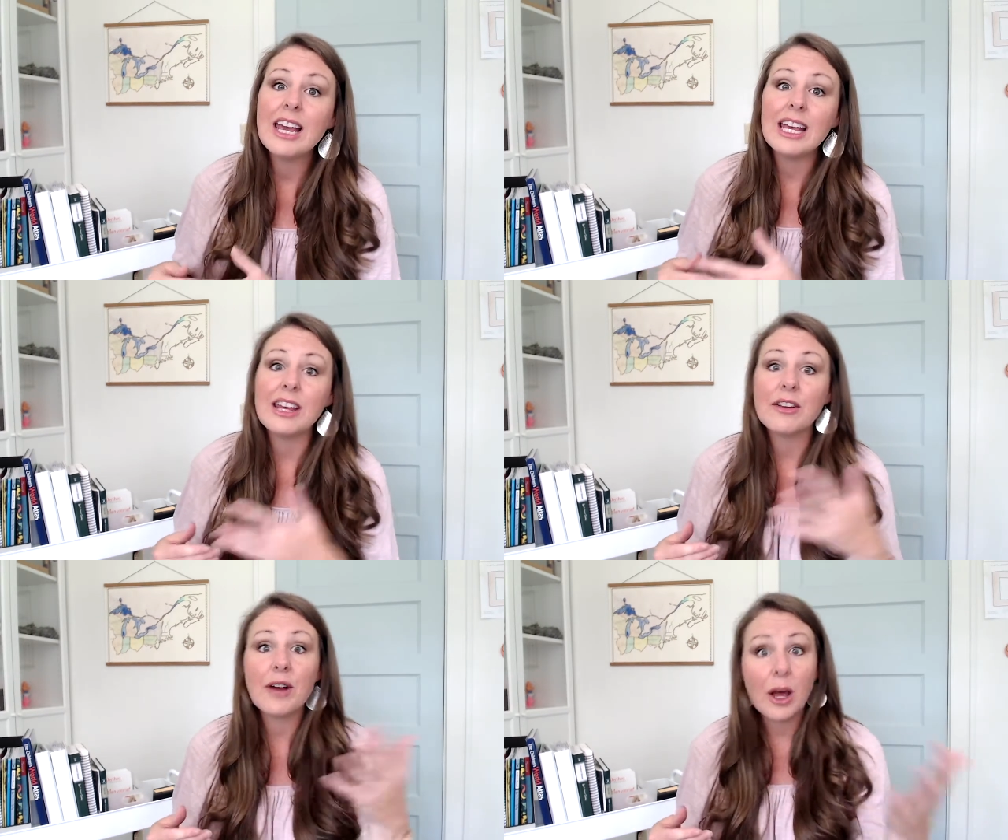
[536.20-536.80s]

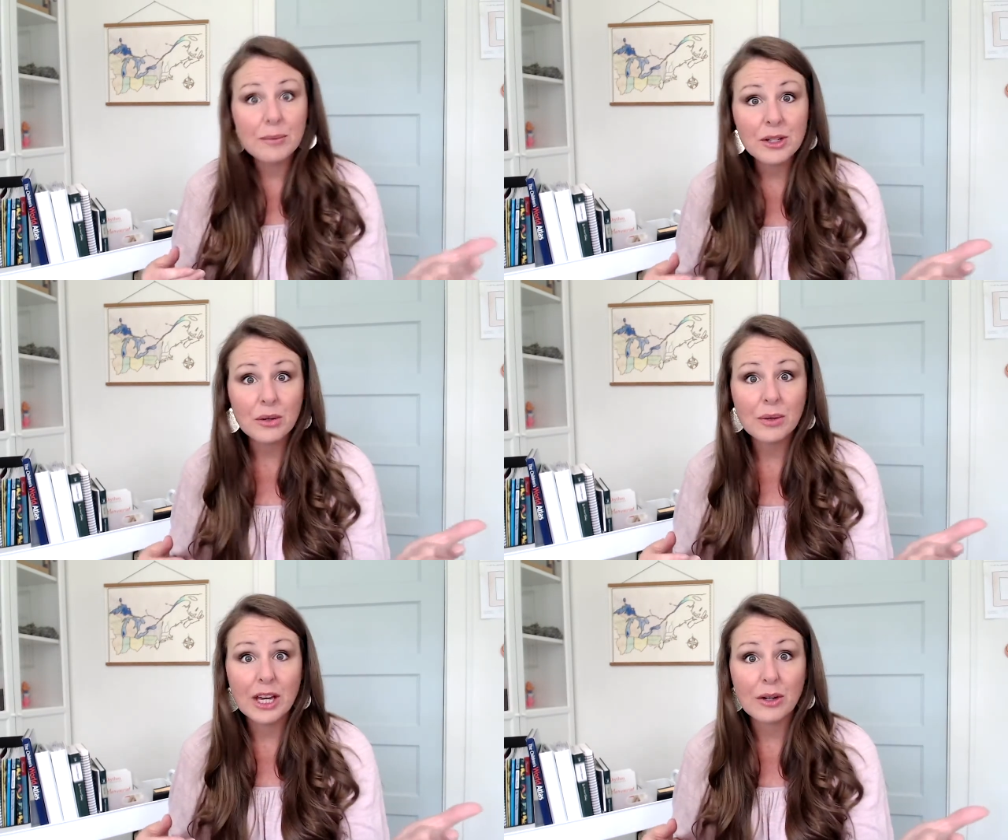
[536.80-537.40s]
either helps
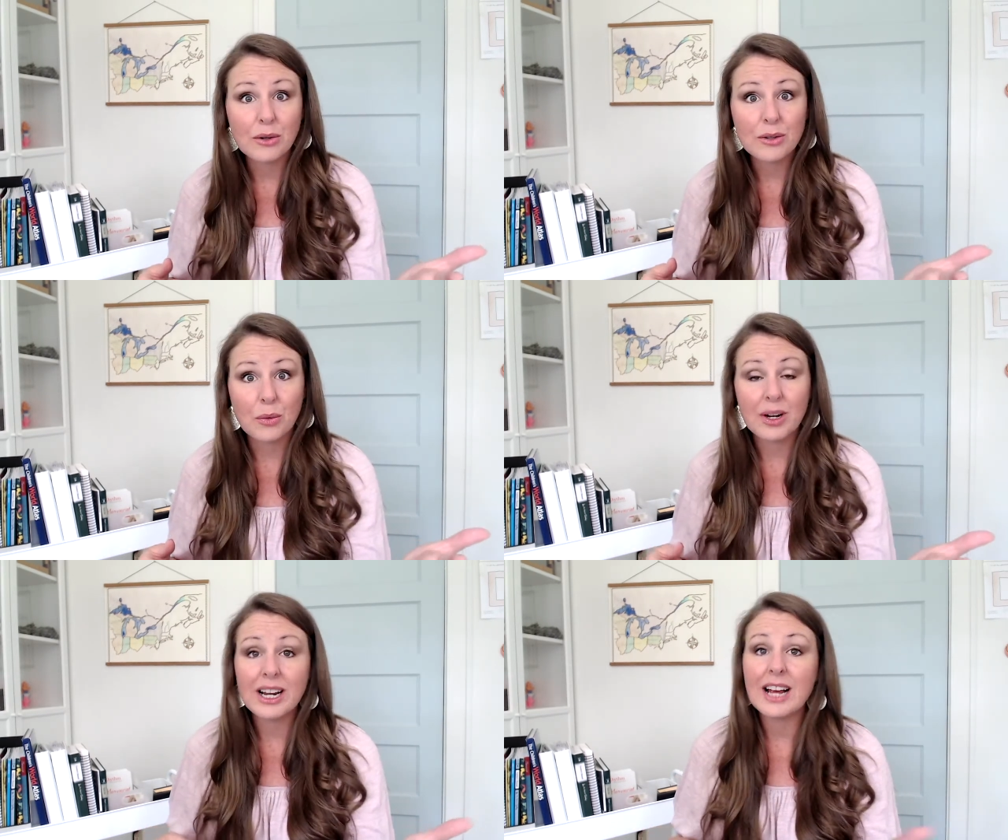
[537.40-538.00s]
you get yours
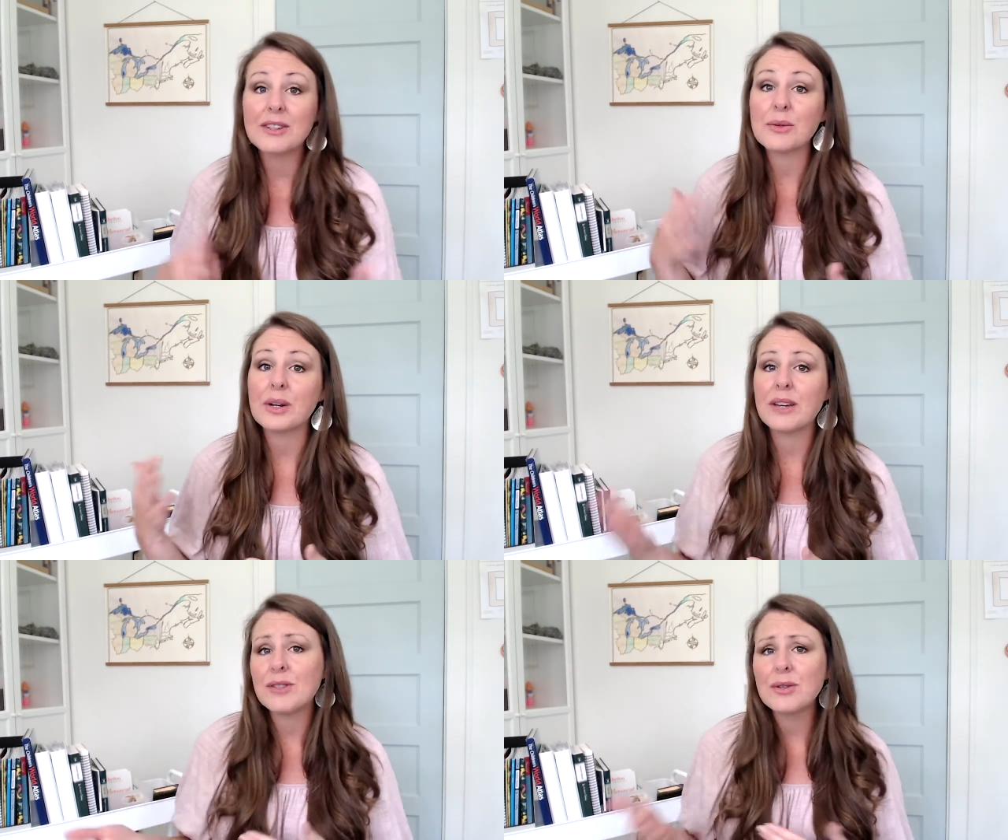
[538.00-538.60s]
organized or
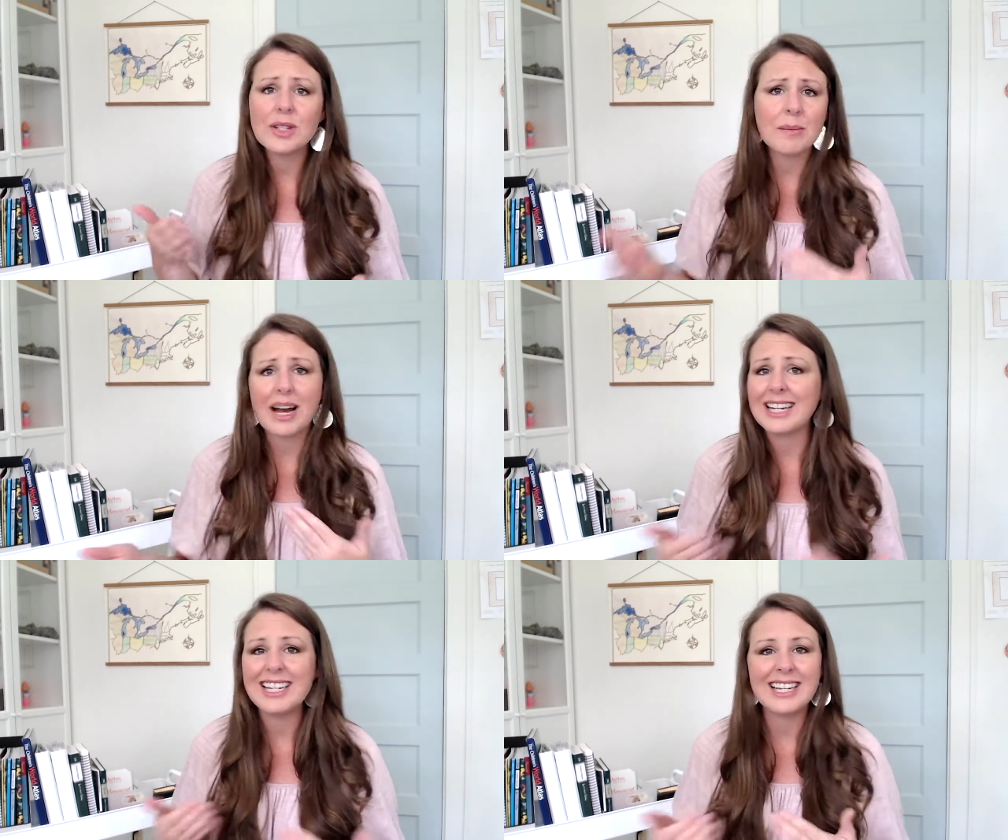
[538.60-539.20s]
gives you some
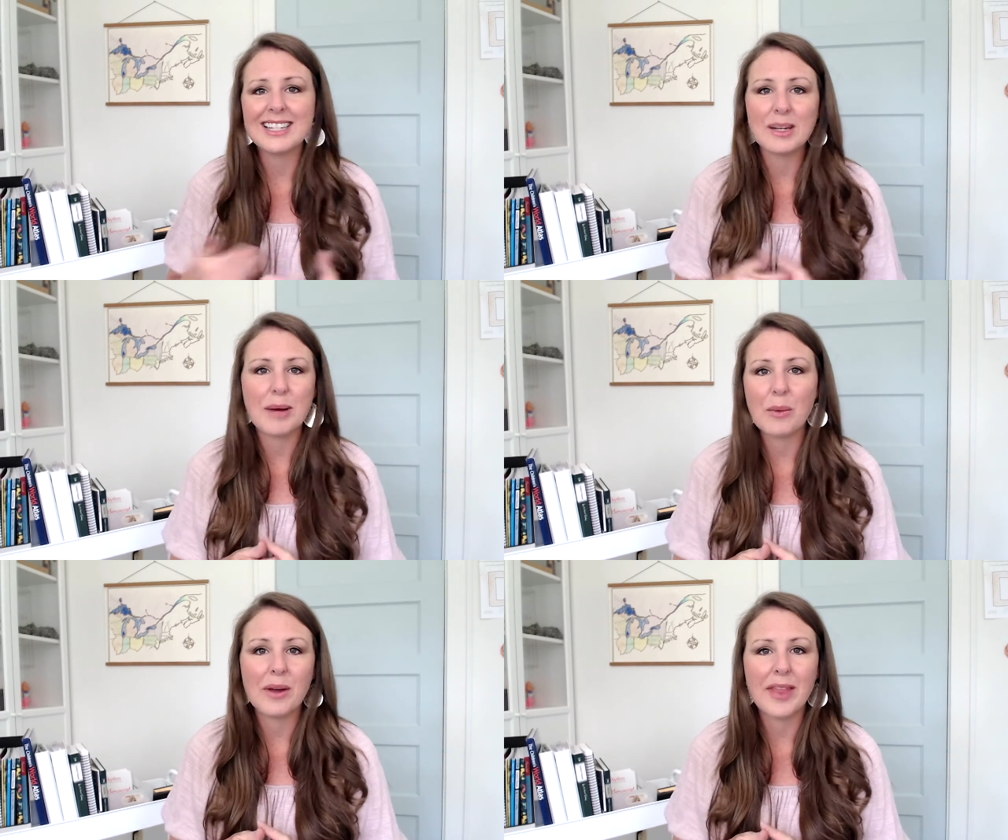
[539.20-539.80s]
ideas
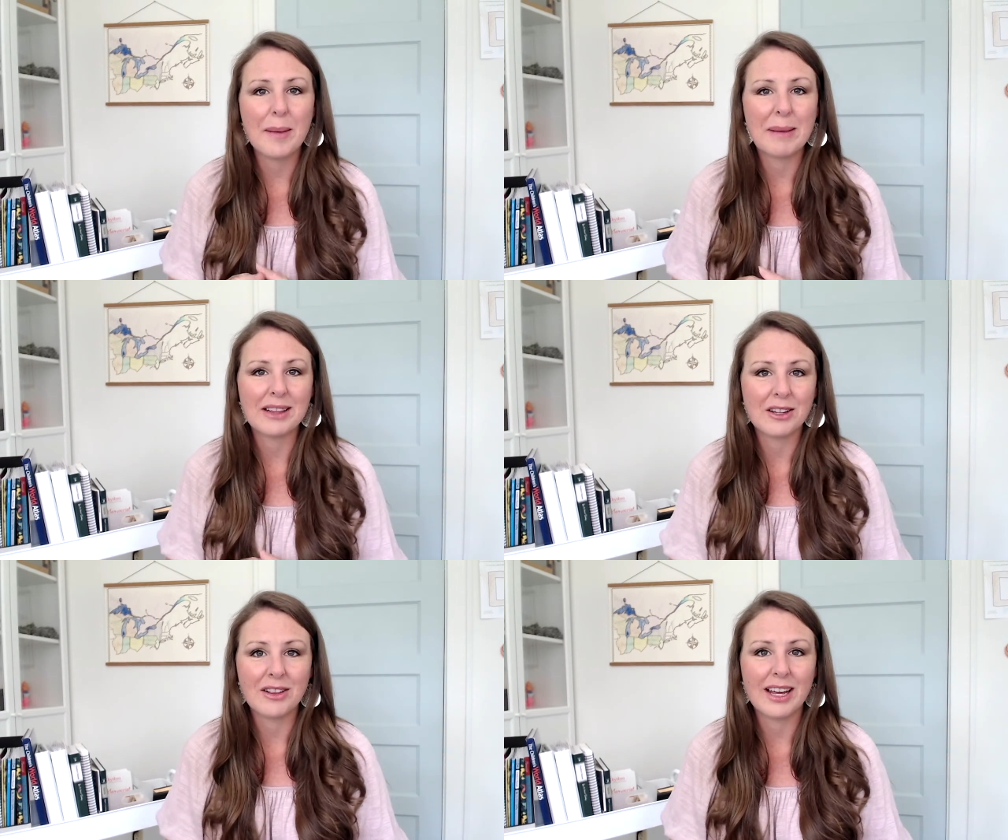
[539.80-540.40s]
about what that might
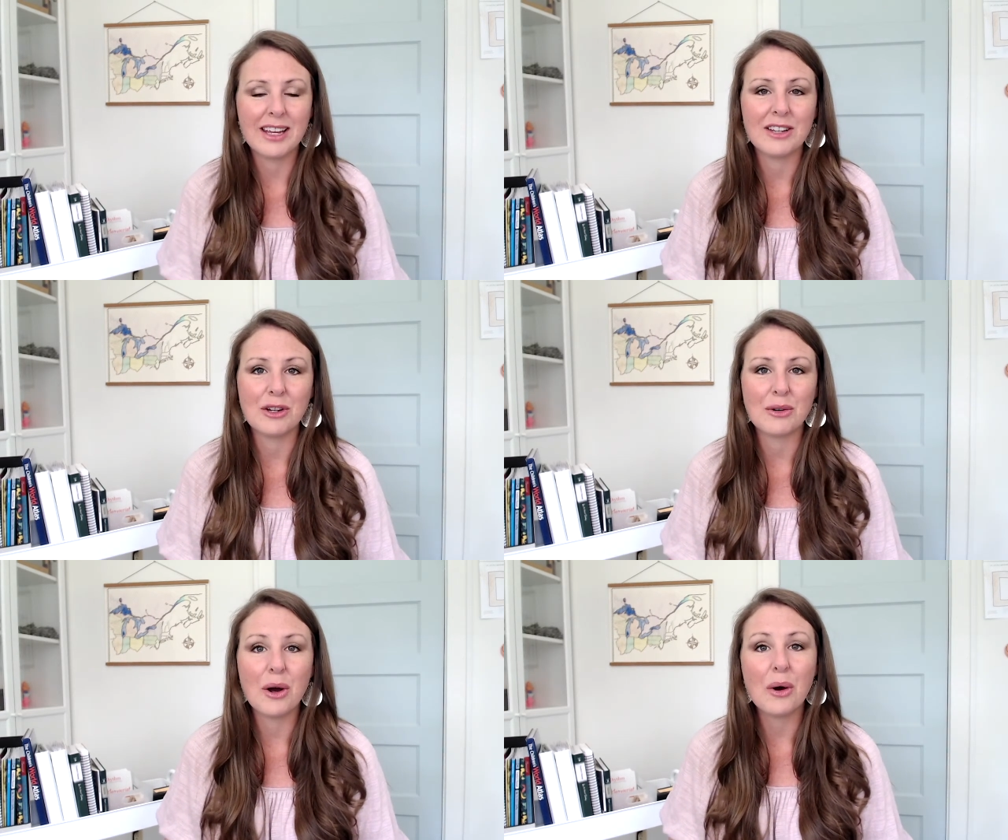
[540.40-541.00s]
look like in
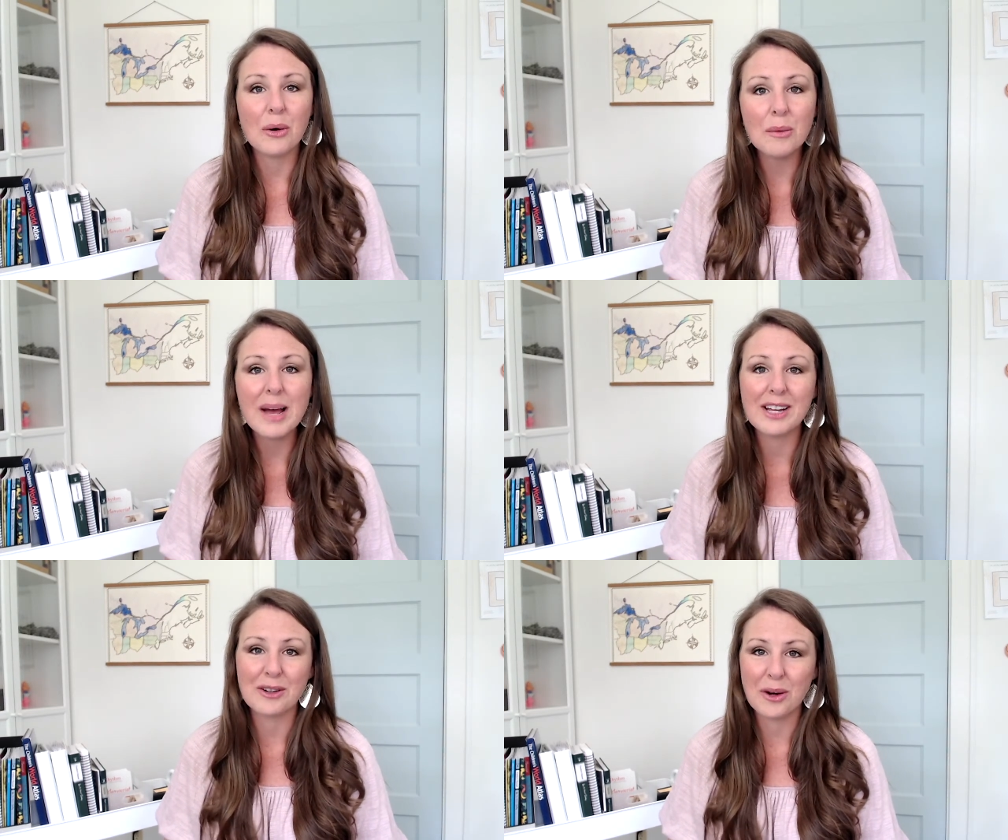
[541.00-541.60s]
your home
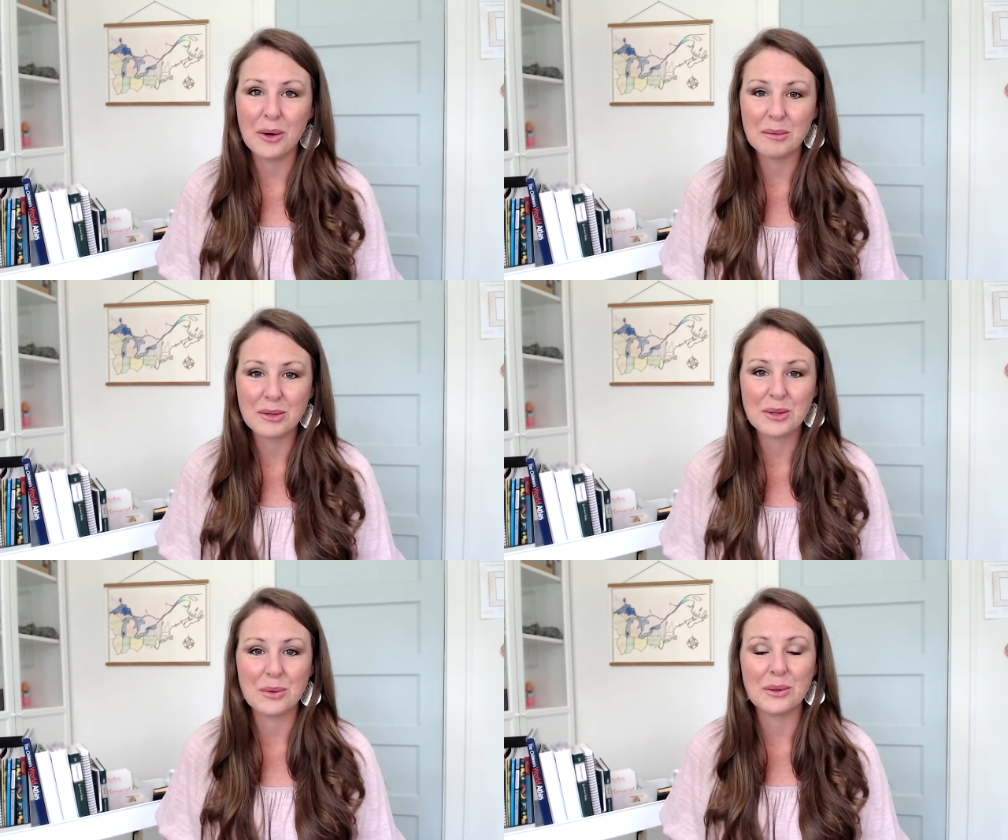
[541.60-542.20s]
and your
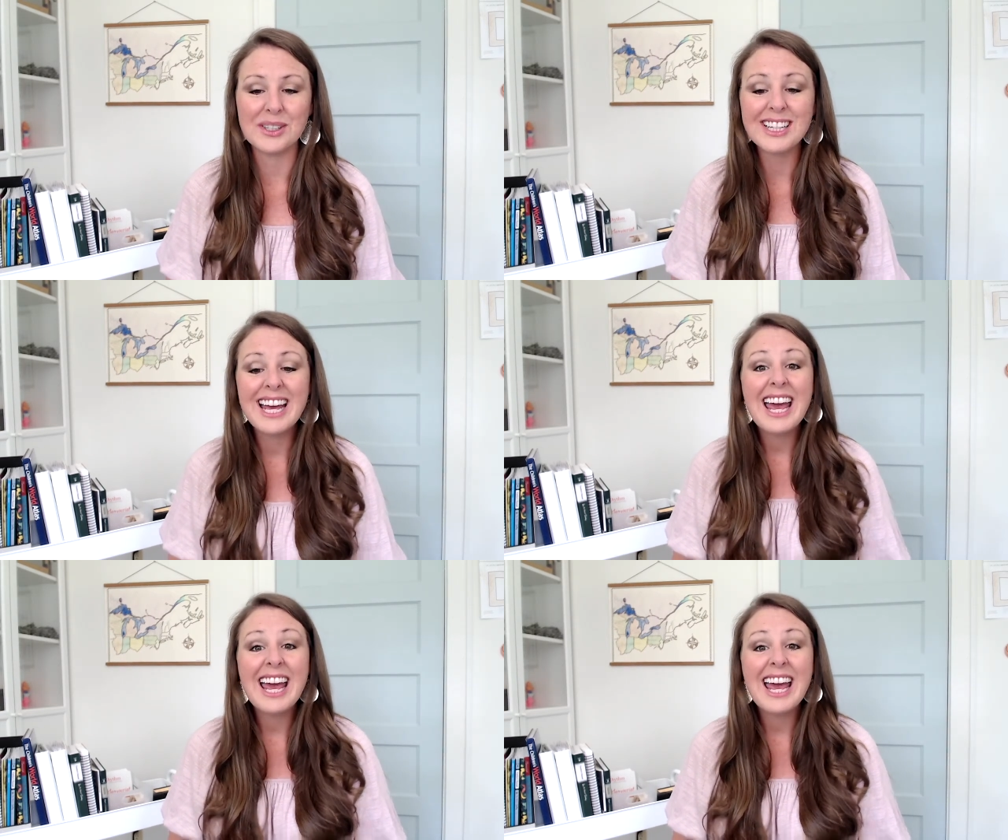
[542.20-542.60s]
homeschool.